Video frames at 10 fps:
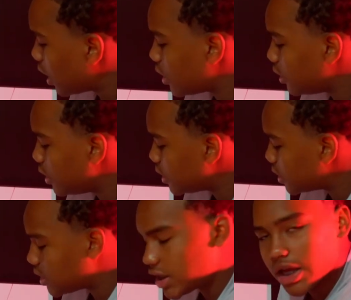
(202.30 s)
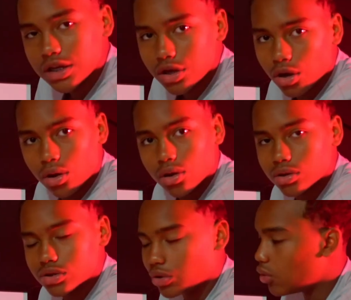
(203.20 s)
at least 10
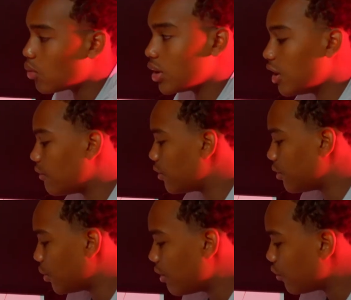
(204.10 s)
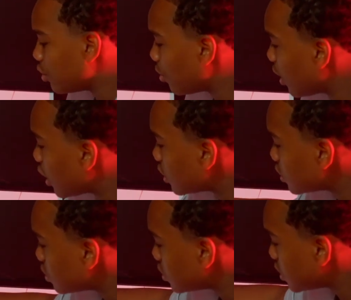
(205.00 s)
yards or wherever you're at
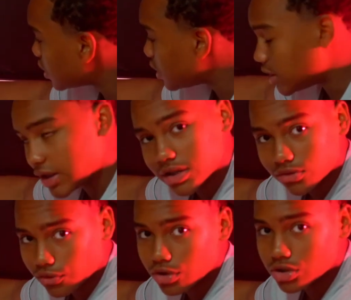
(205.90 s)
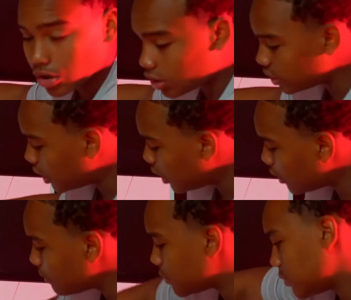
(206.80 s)
to this first yard
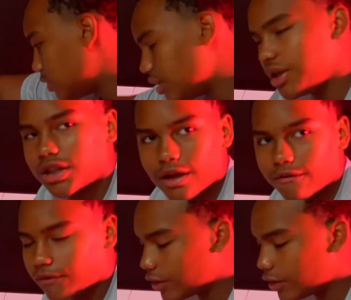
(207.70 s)
line to get that